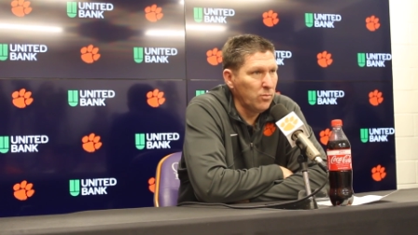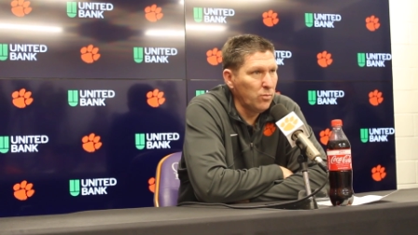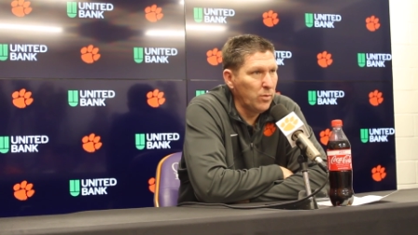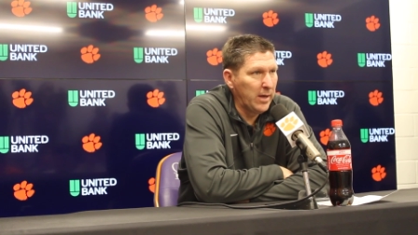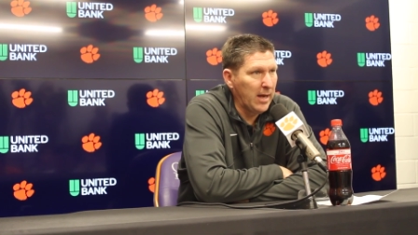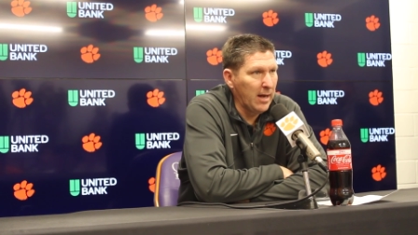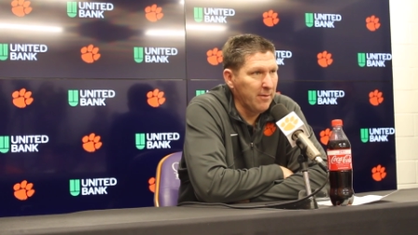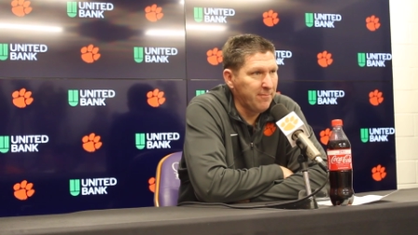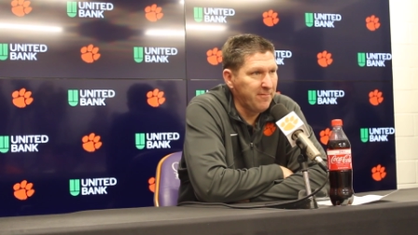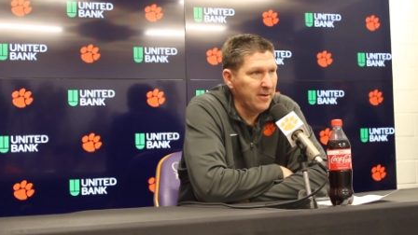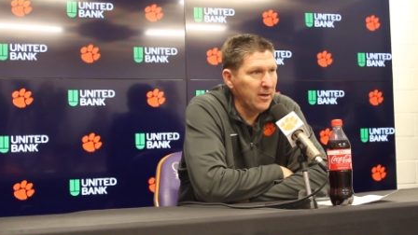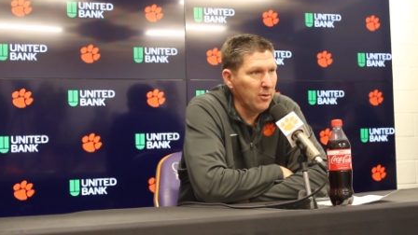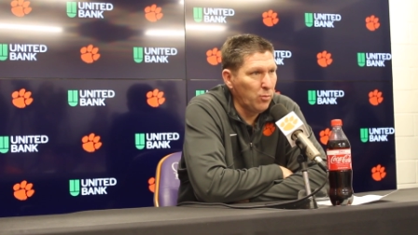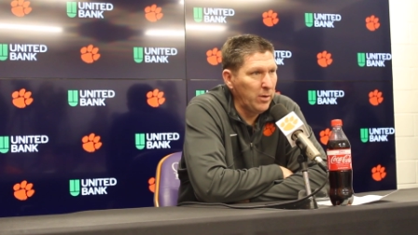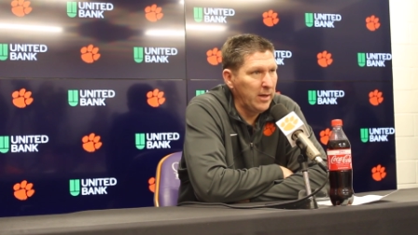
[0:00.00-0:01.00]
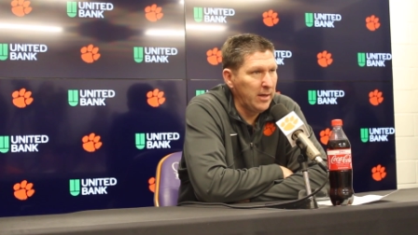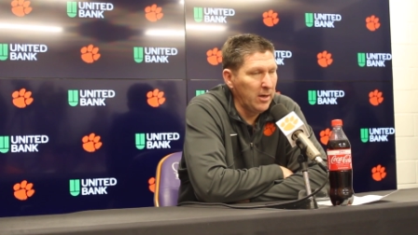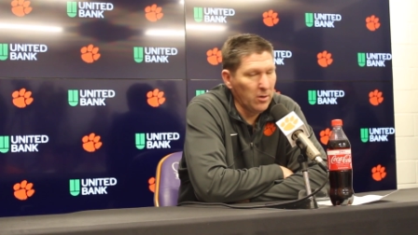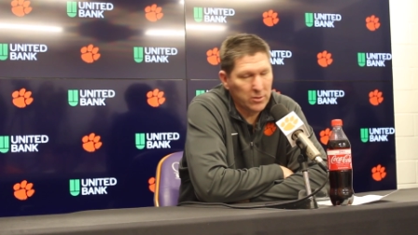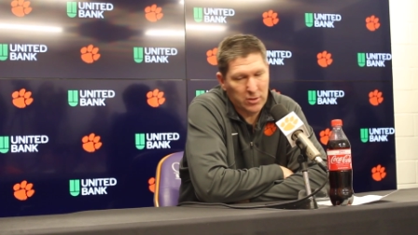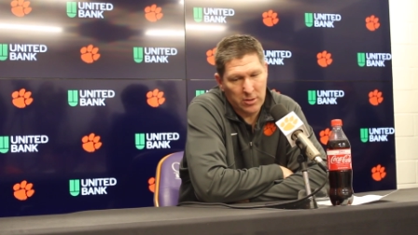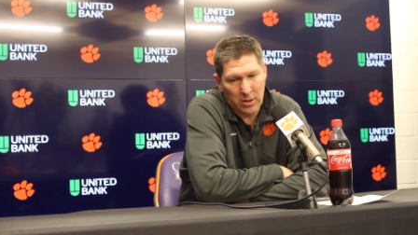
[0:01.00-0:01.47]
we got to figure. We you
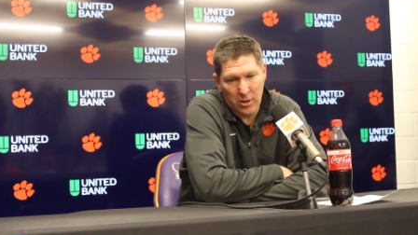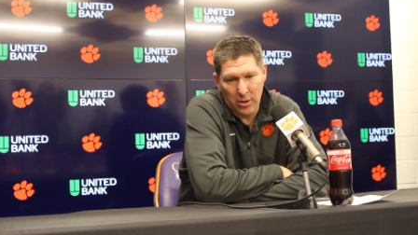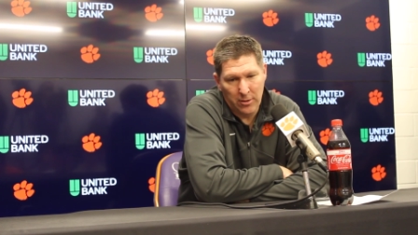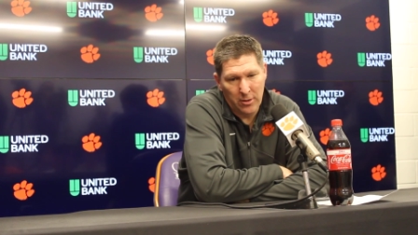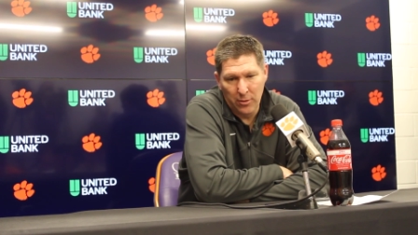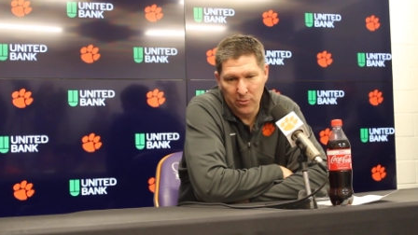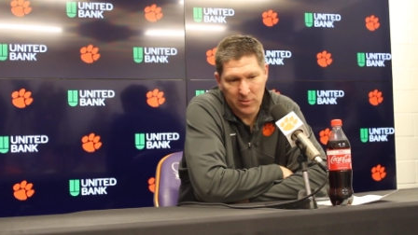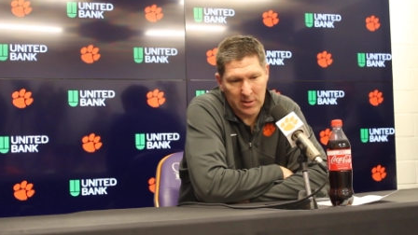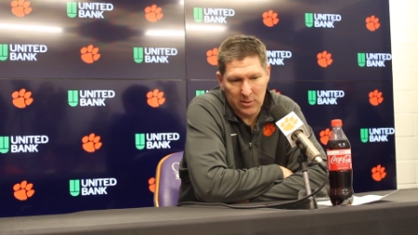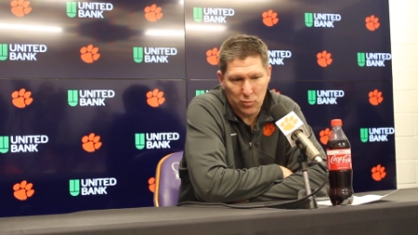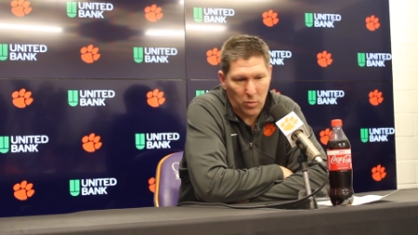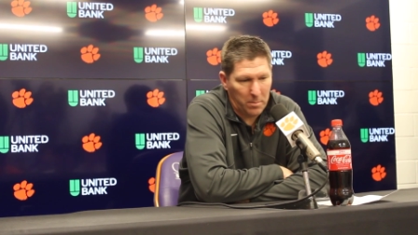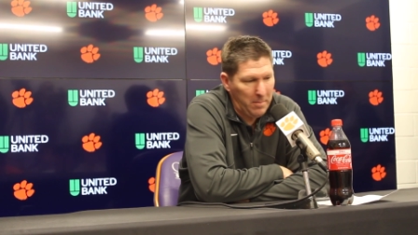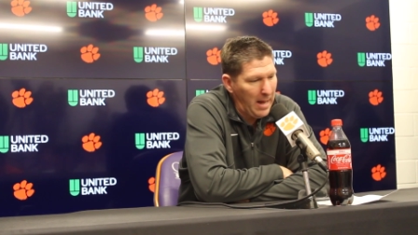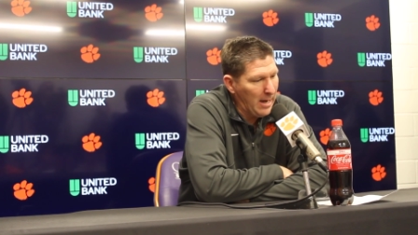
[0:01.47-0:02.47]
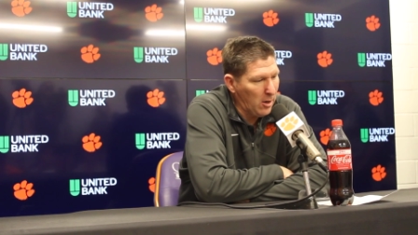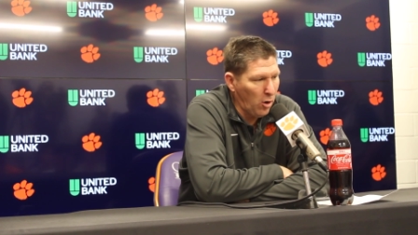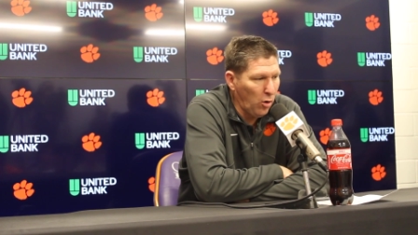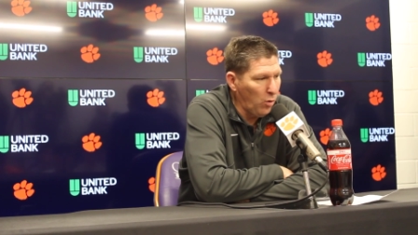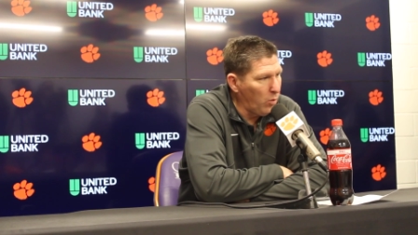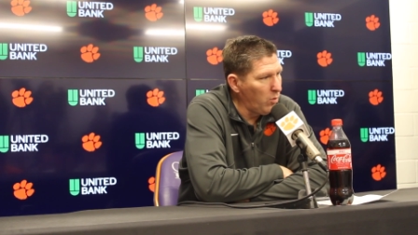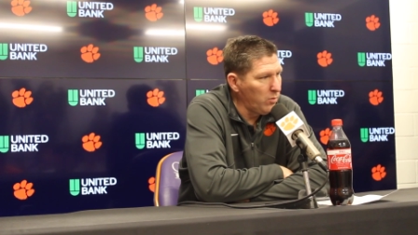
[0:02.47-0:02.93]
know, it's the good news is we're back
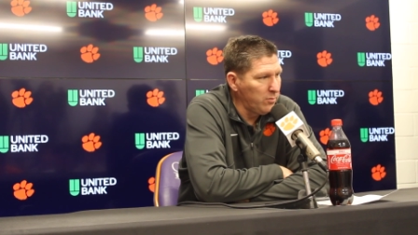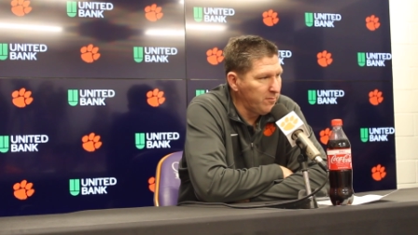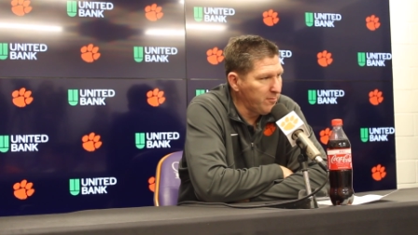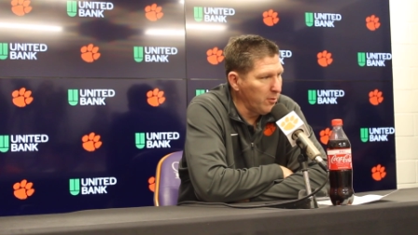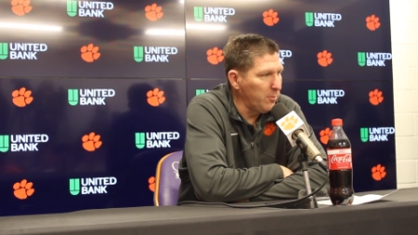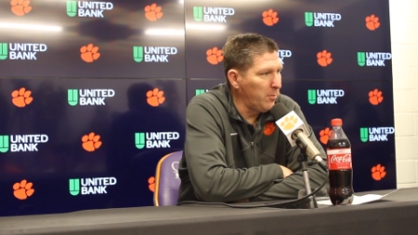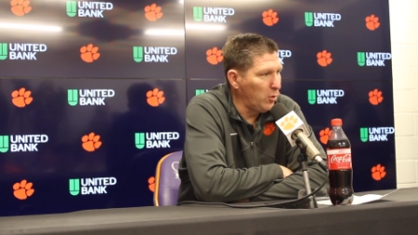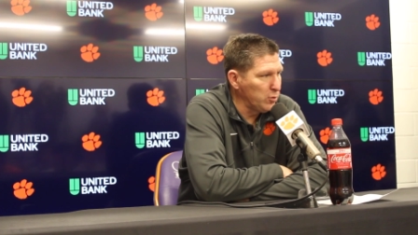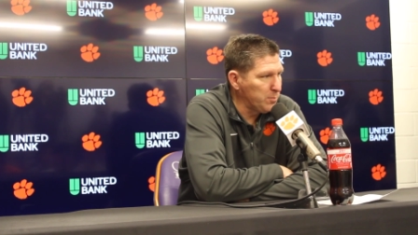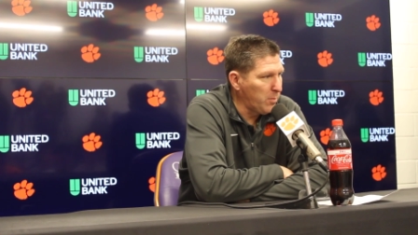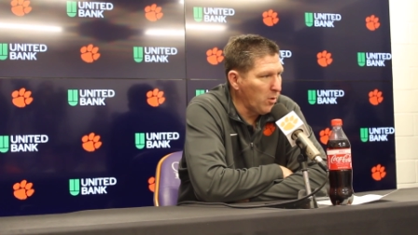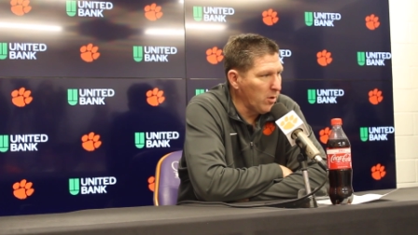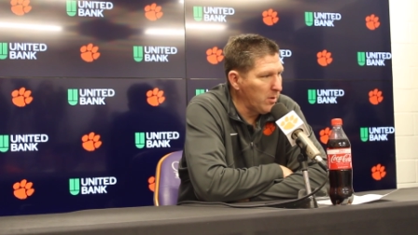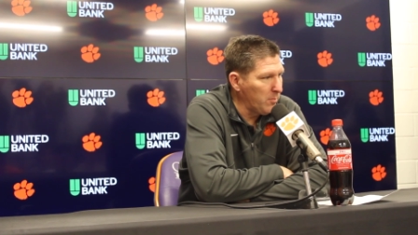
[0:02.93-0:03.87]
whole for the most part.